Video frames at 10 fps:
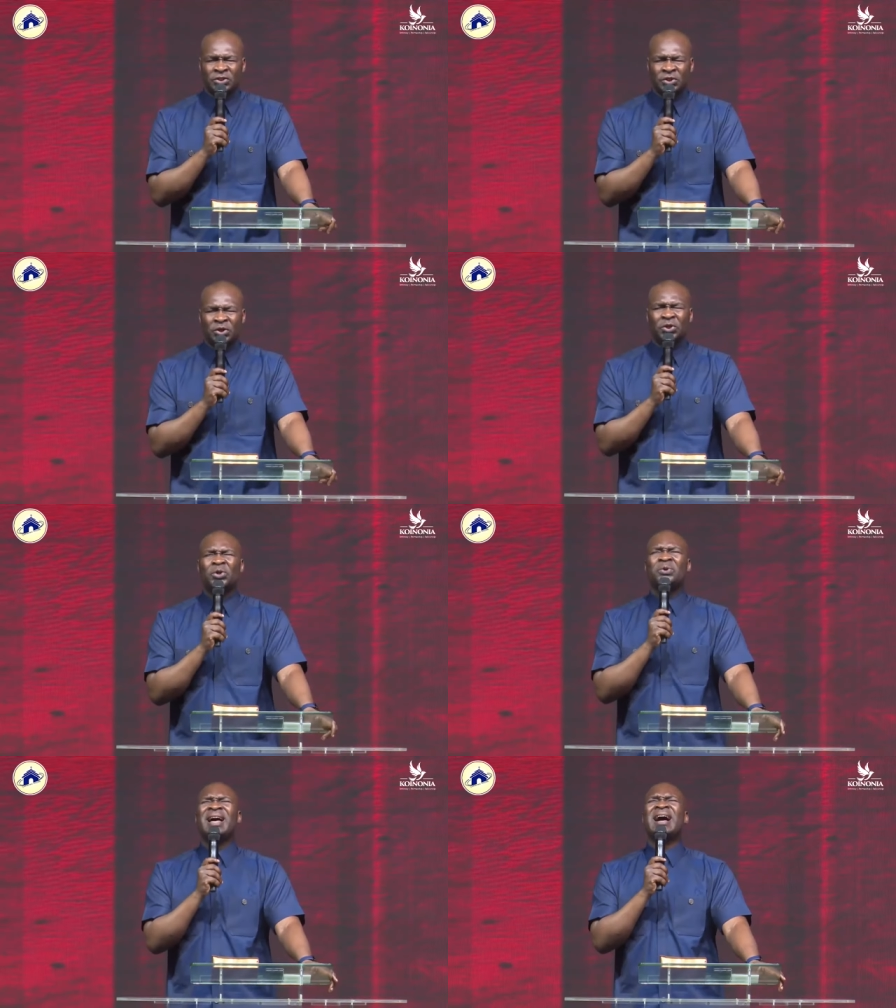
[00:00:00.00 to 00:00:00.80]

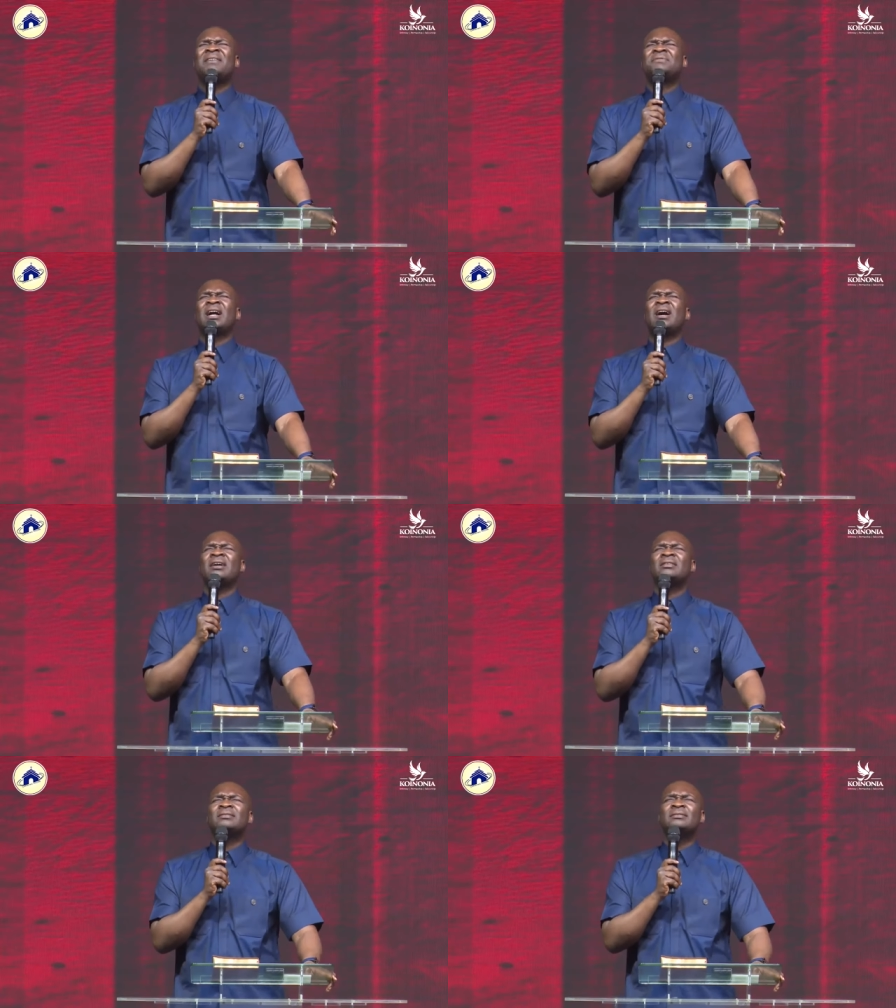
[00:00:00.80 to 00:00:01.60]
you have
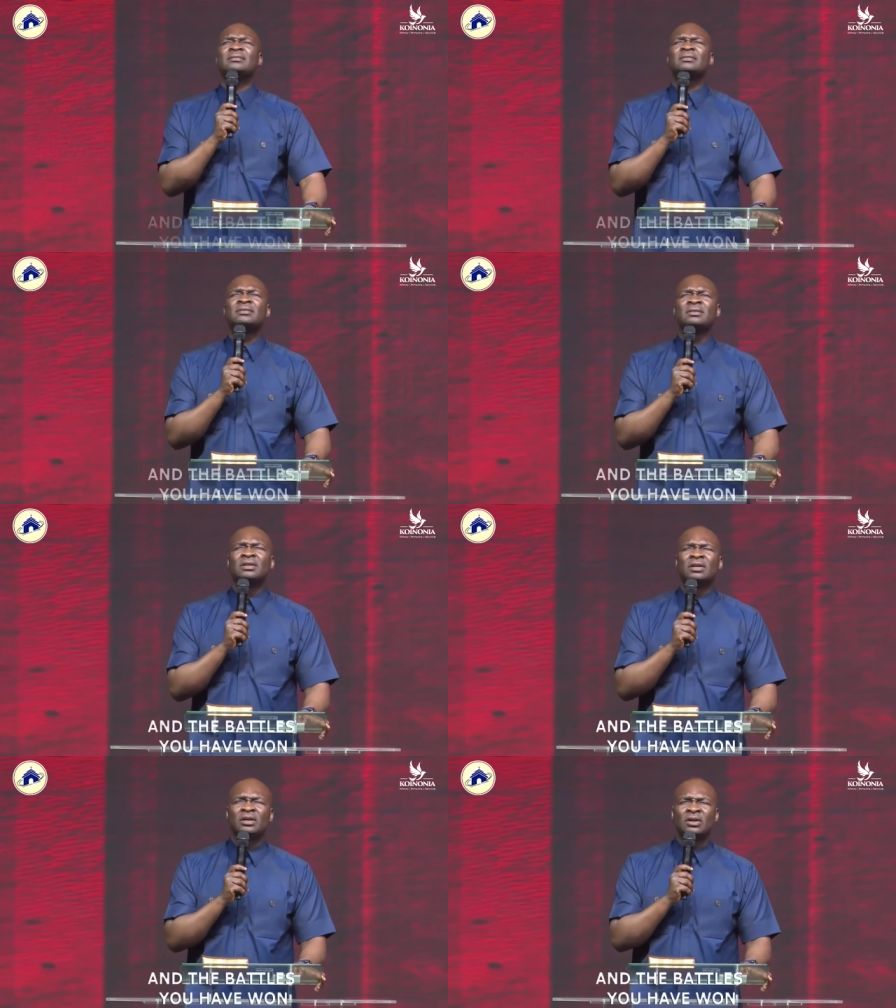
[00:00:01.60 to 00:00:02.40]
done,
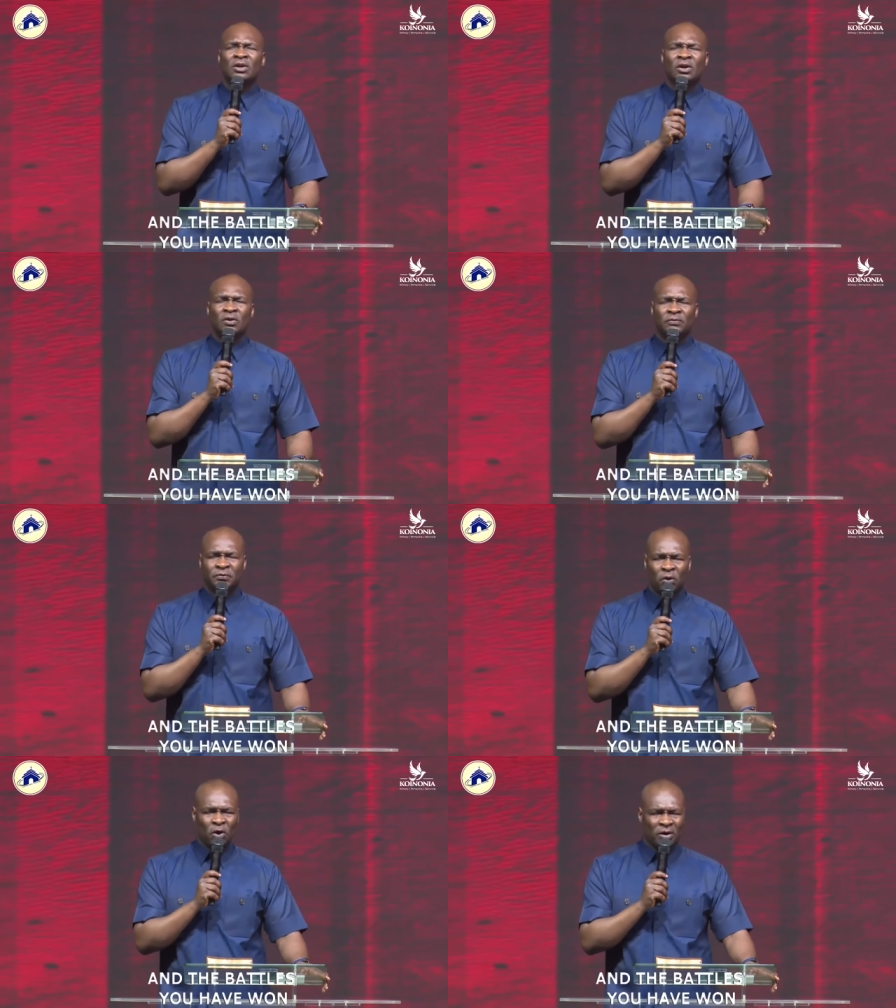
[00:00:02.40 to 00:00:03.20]

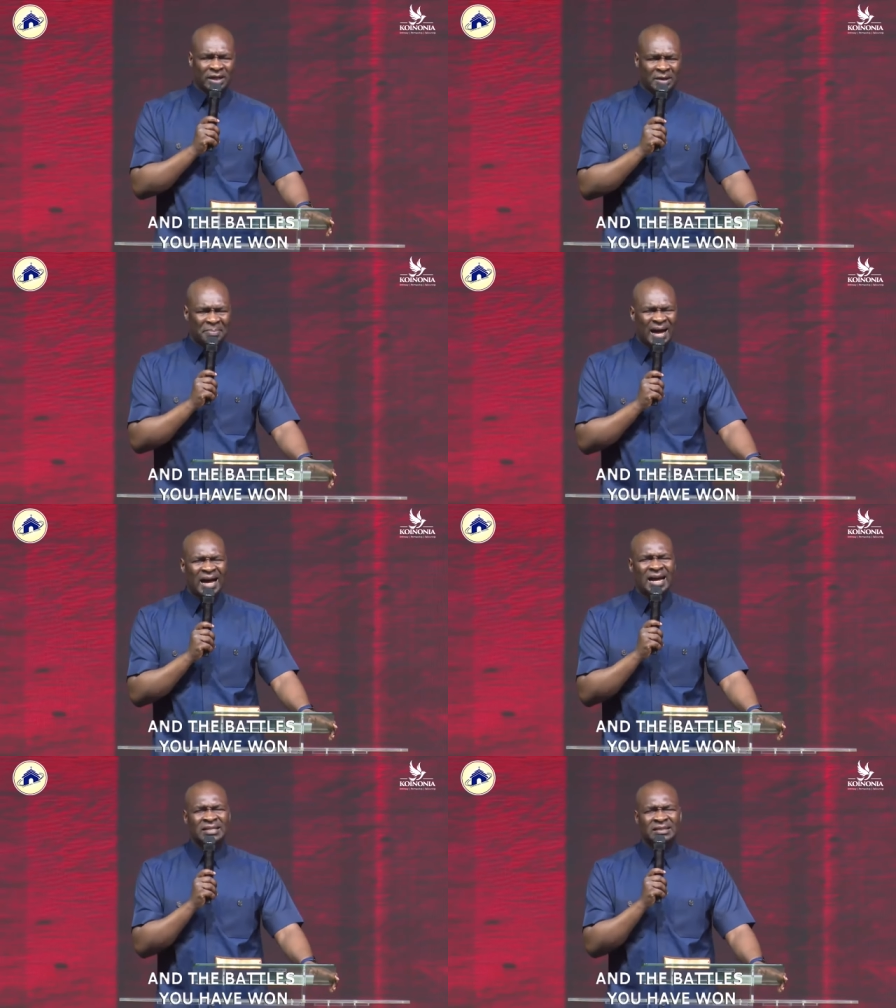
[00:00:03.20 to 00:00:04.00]
for the
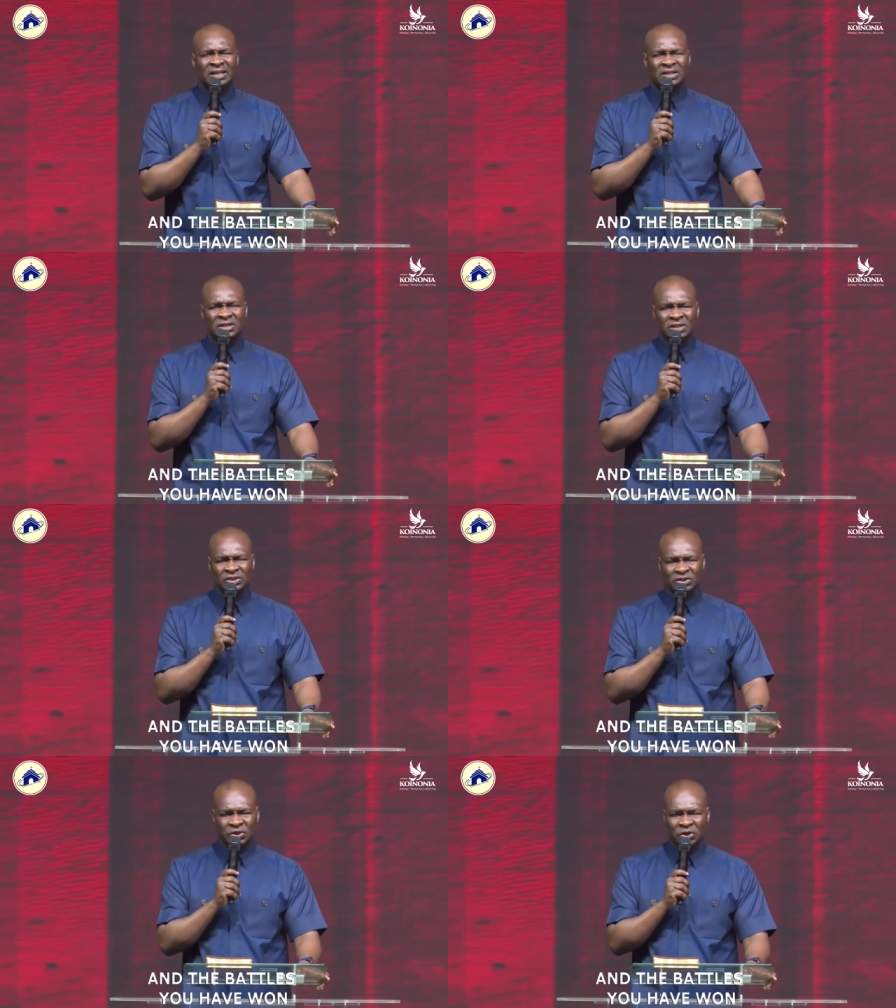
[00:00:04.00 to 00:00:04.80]

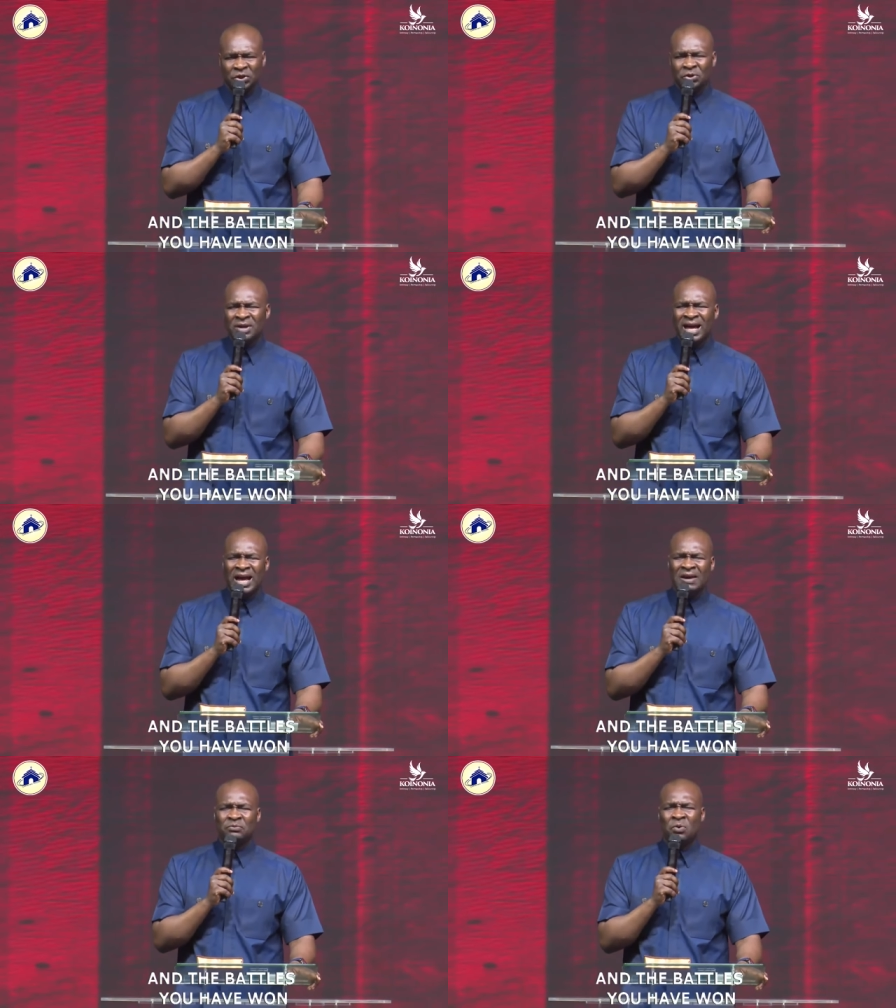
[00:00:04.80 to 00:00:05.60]
battles you
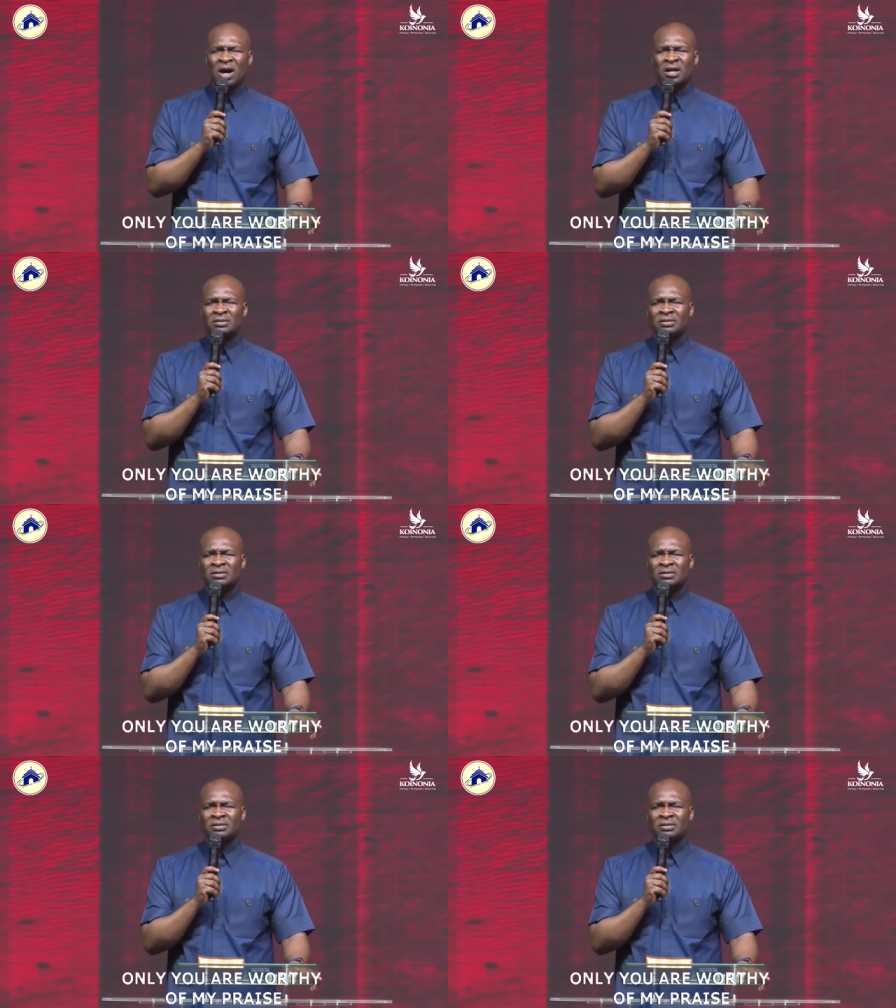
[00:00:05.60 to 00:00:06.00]
have won,